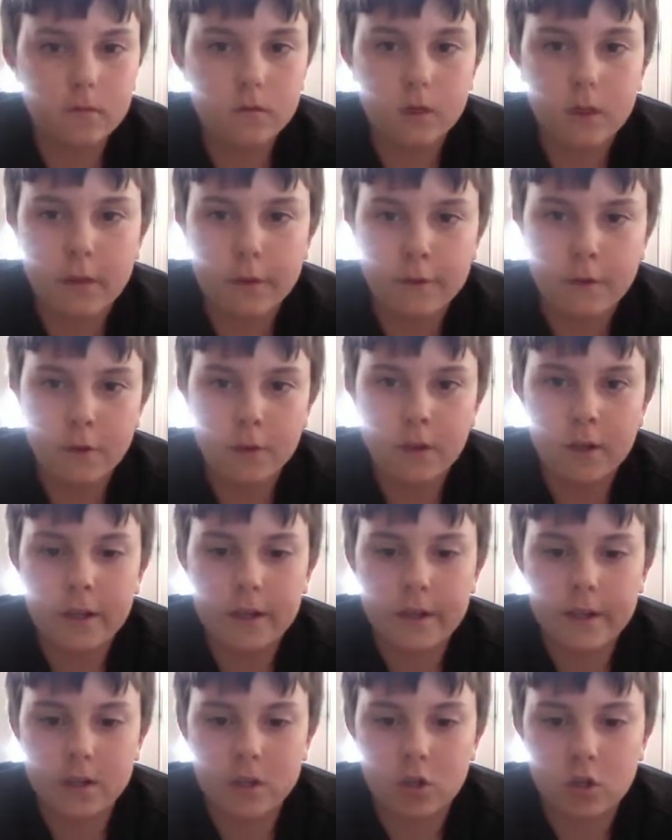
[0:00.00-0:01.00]
if you're in
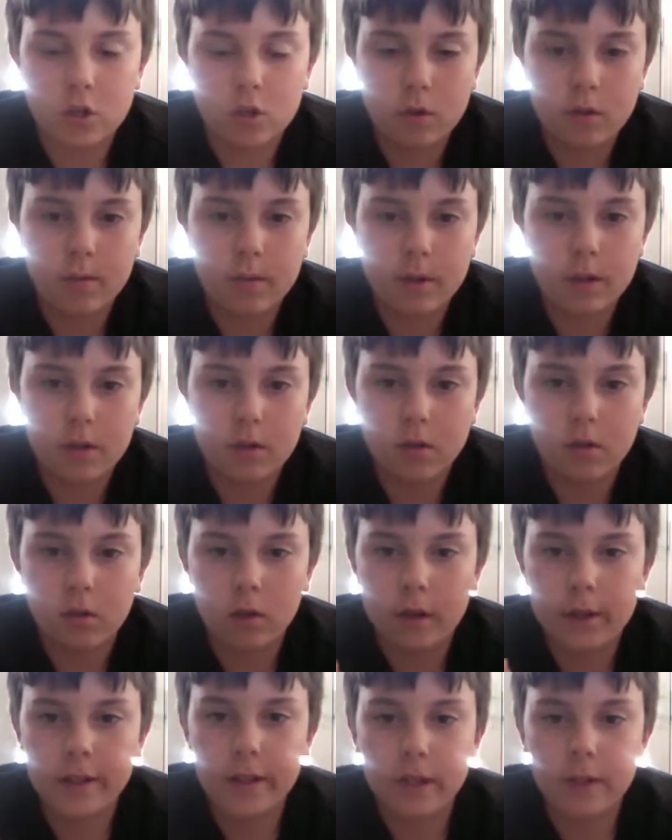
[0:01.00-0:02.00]
like a tournament or
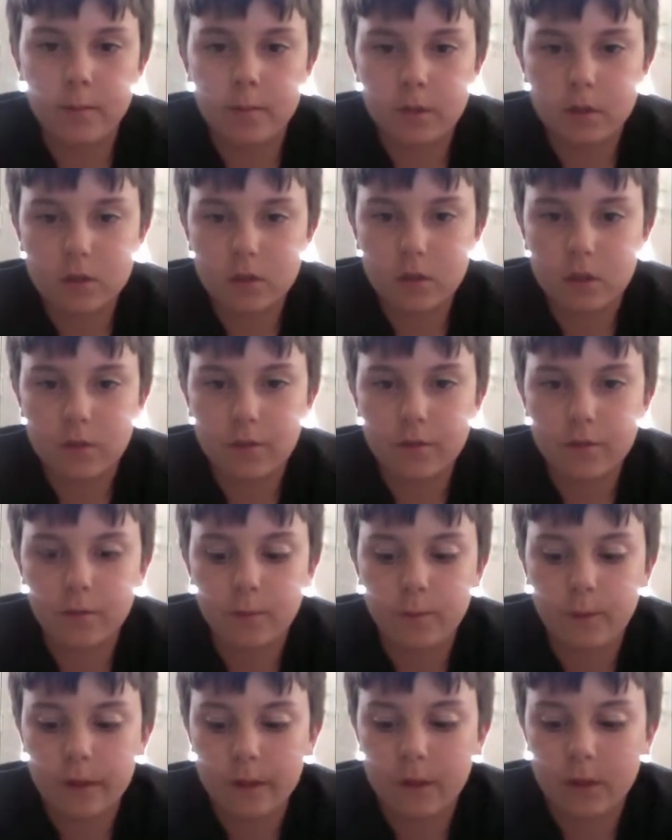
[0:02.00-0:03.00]
a game and stuff, you
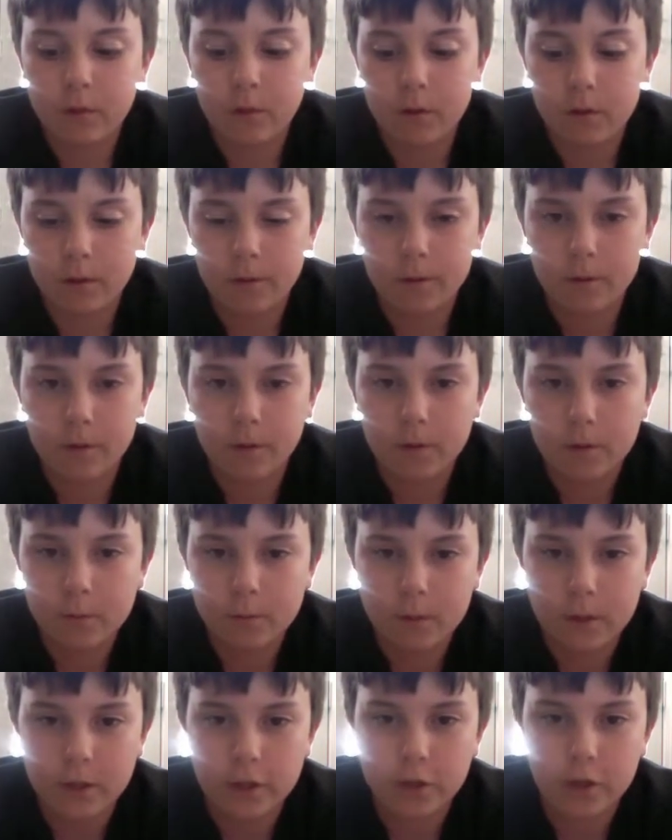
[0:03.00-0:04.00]
may not want to throw this
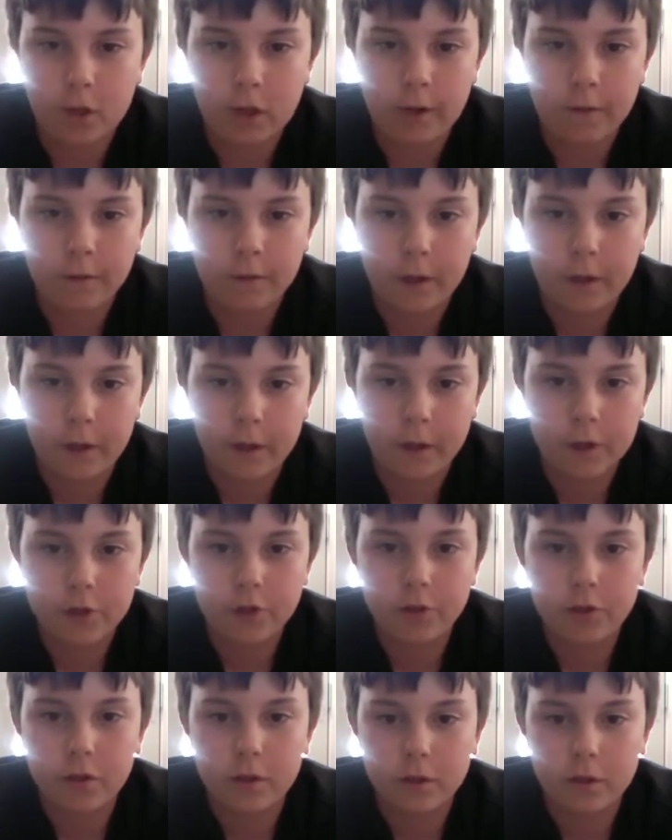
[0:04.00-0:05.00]
pitch often unless
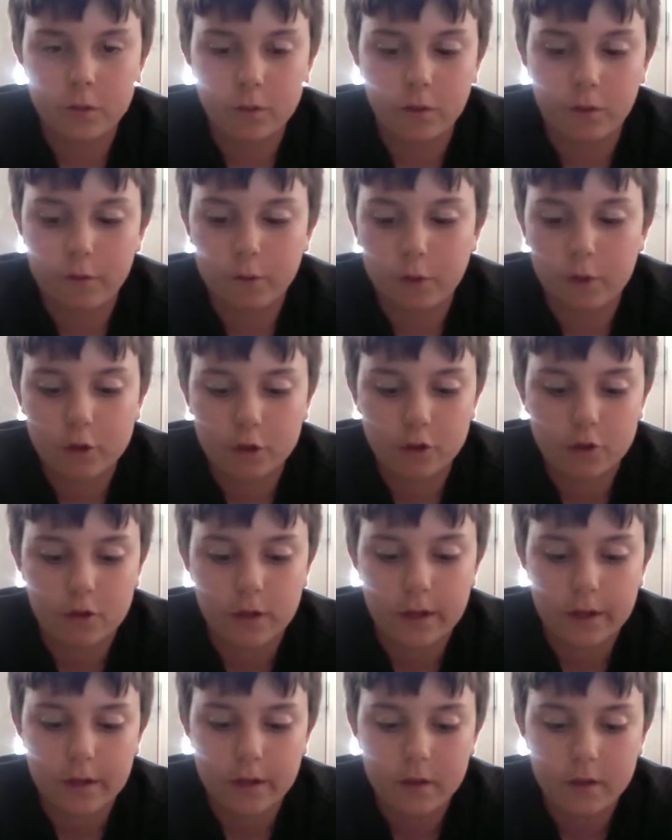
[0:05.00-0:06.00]
you can throw it for a
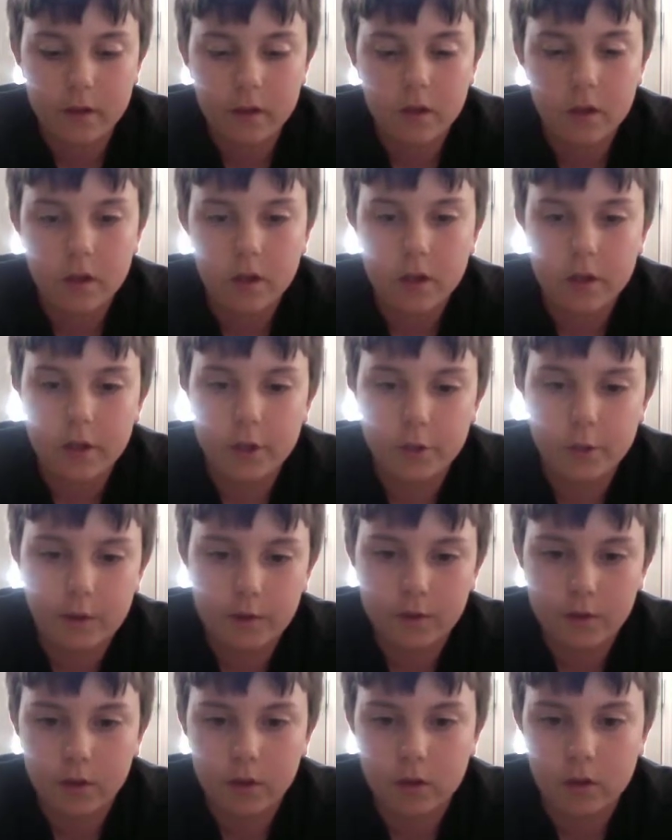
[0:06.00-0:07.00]
strike and you
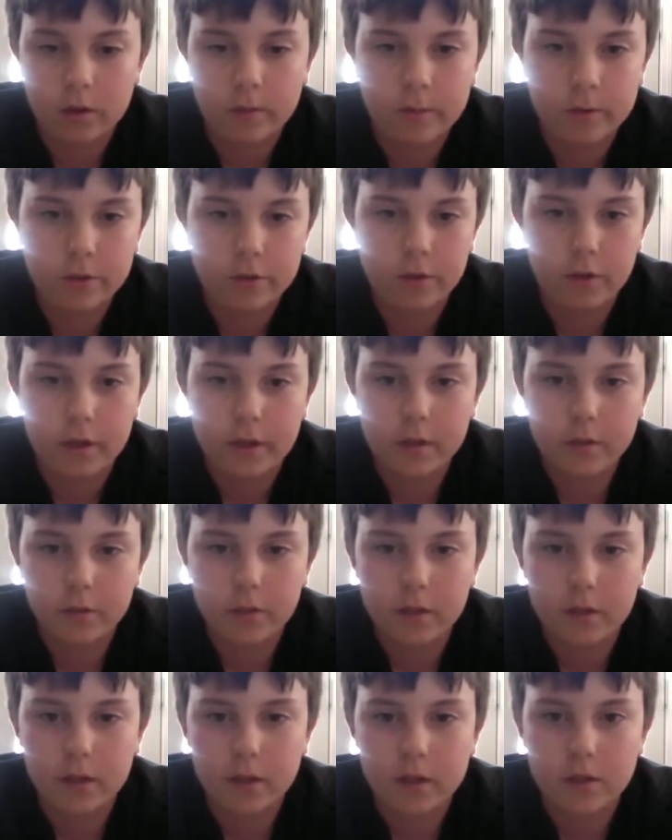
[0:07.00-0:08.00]
have good arm strength,
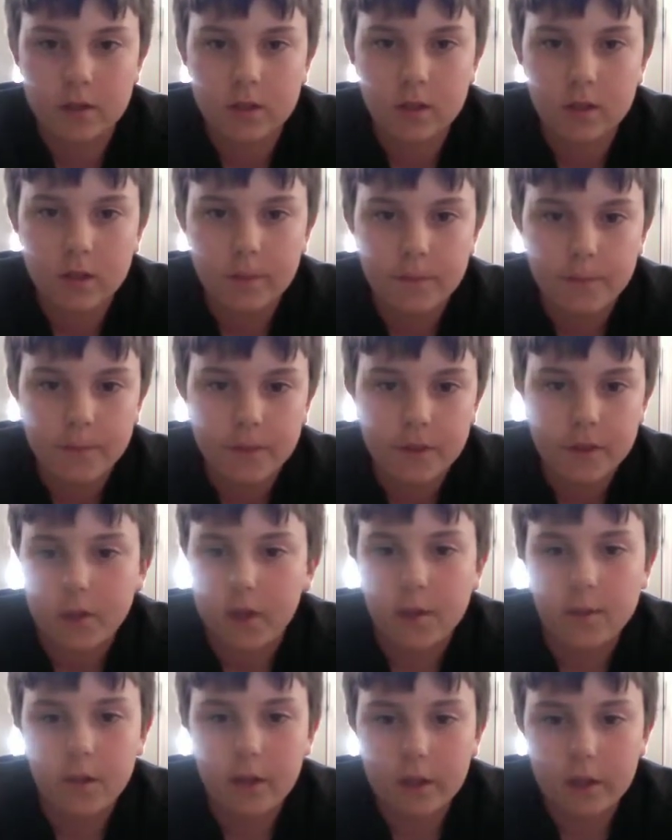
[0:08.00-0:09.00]
because
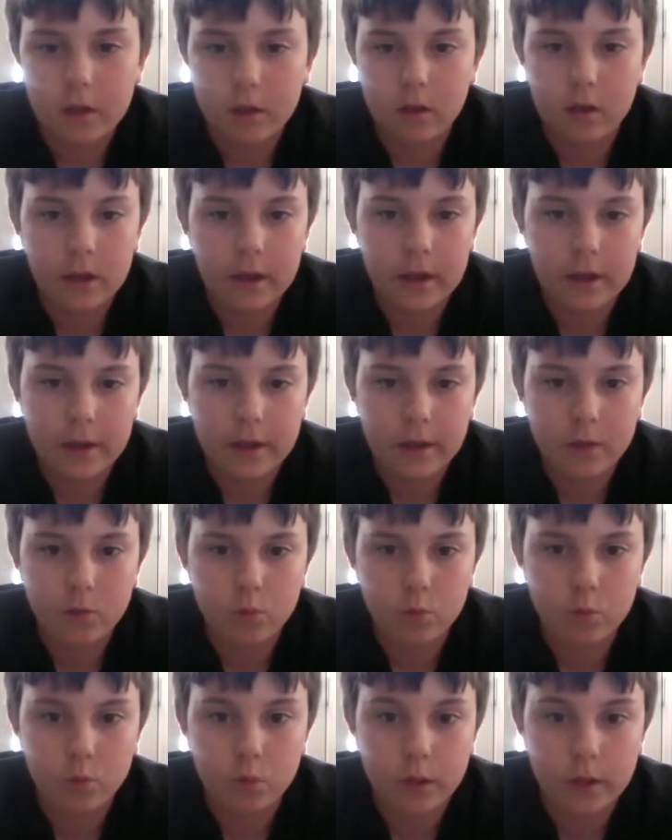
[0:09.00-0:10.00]
I'm not going to lie, it
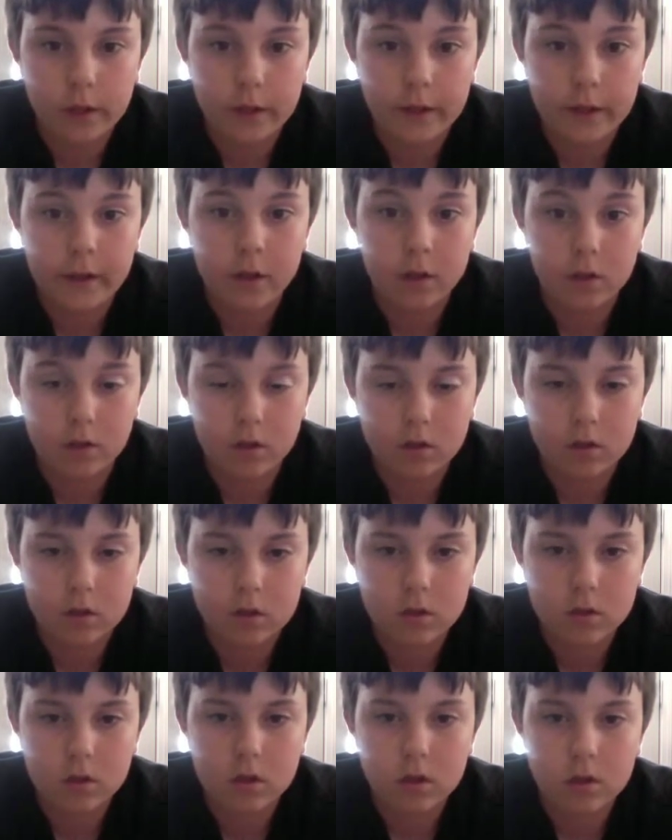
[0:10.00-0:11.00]
really
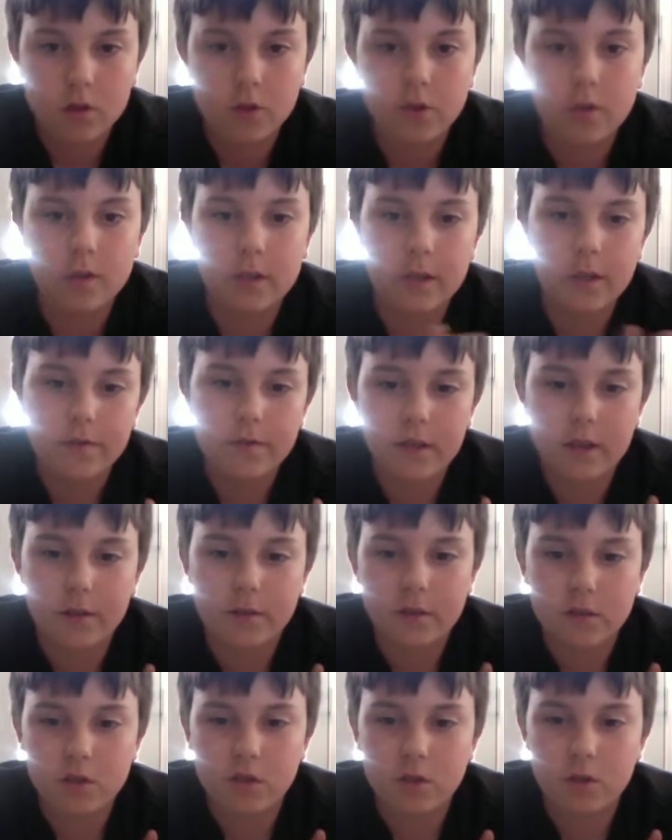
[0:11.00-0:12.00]
hurts. You could have to have
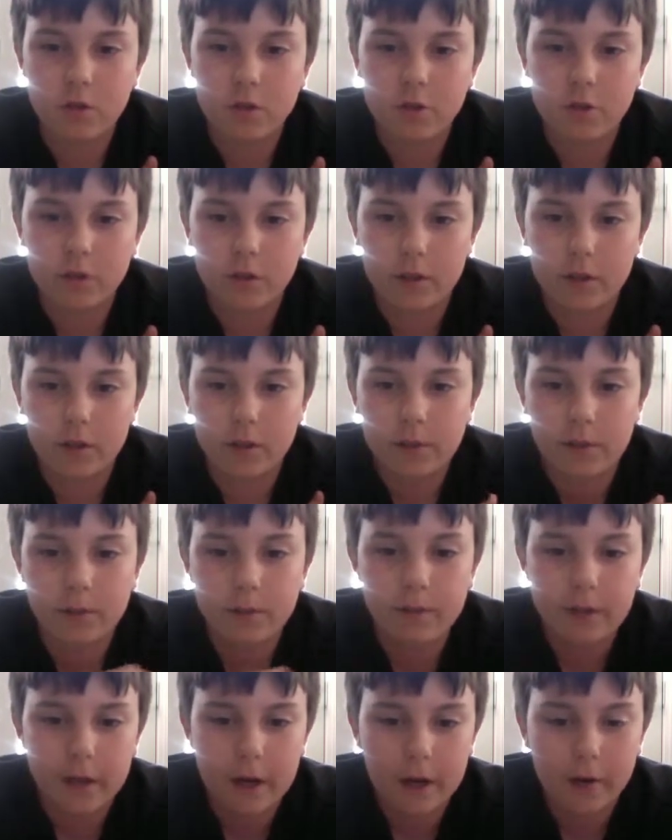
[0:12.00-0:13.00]
surgery. You may
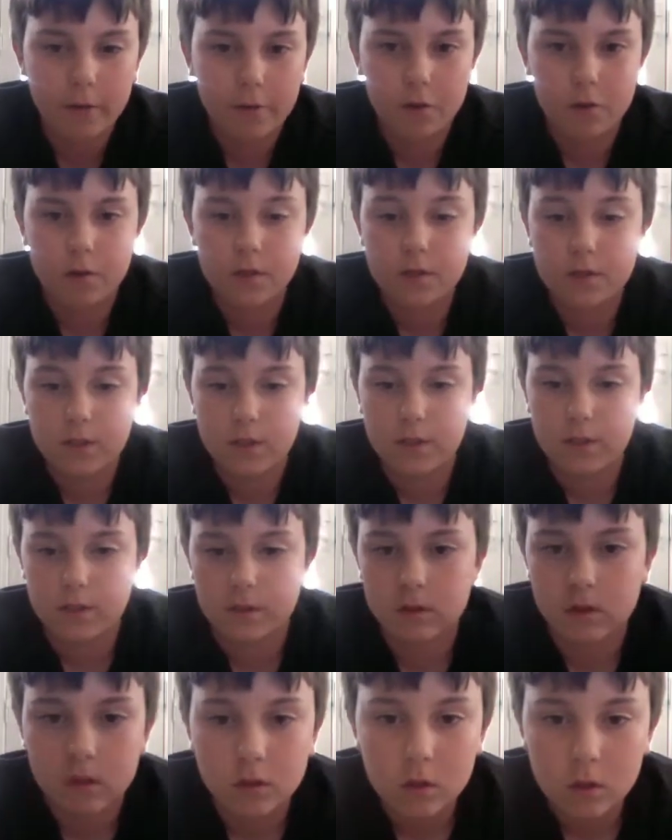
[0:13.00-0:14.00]
be out for the season.